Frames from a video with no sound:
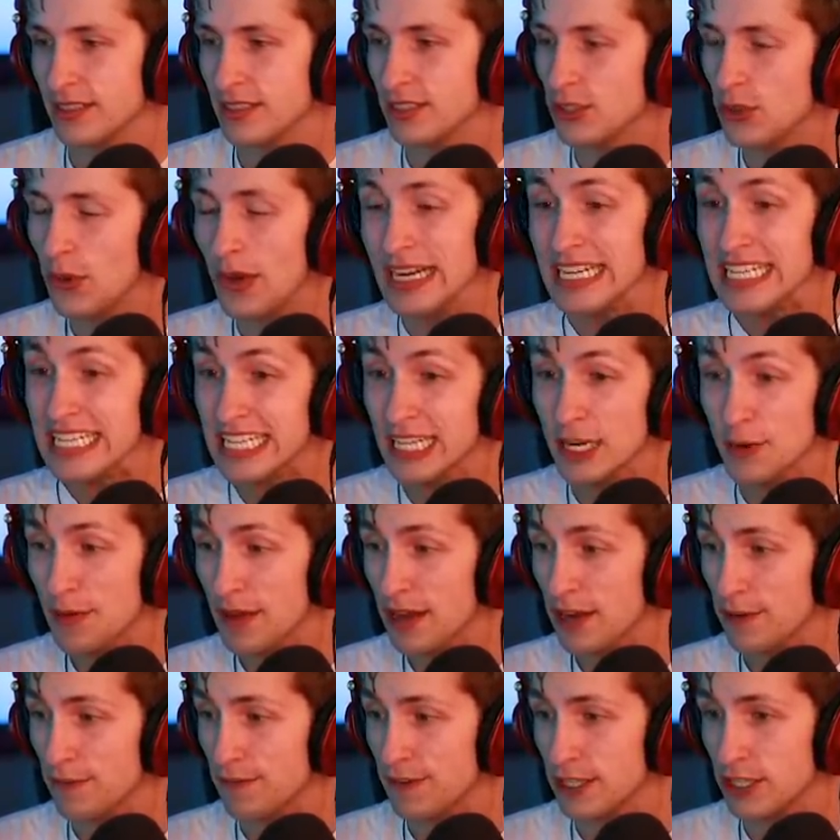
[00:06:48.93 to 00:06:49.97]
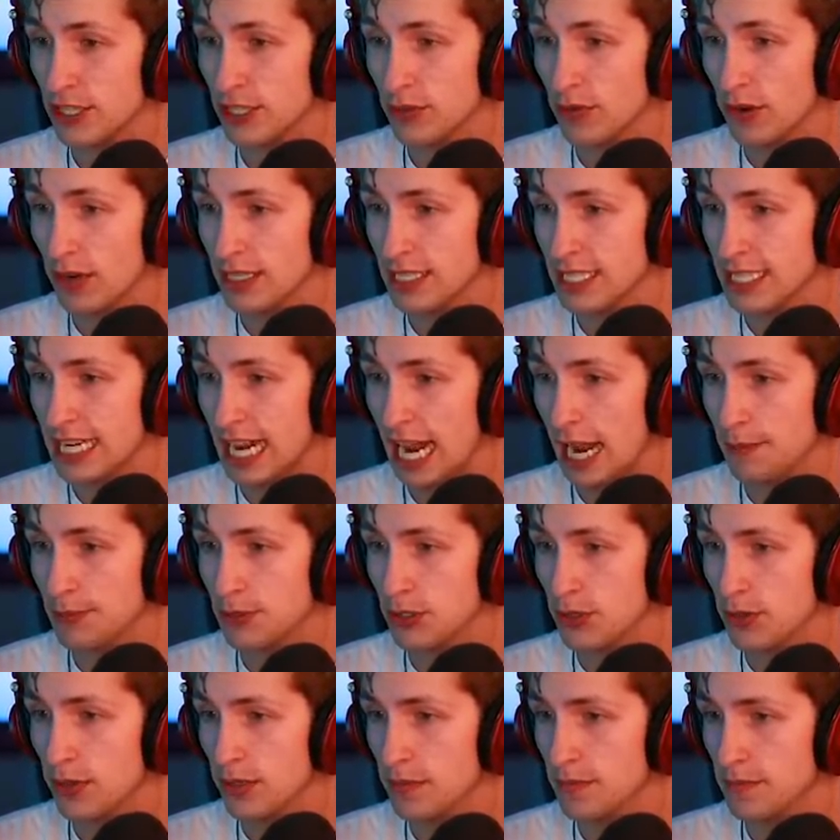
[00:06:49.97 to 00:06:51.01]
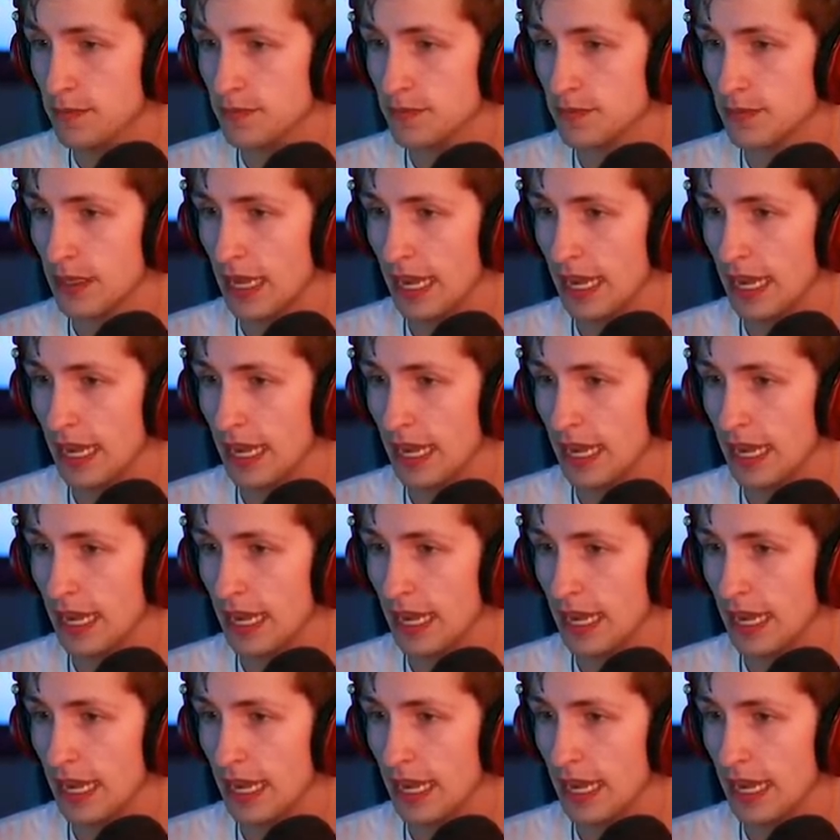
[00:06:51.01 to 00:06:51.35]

Do I need a better fishing rod to capture him?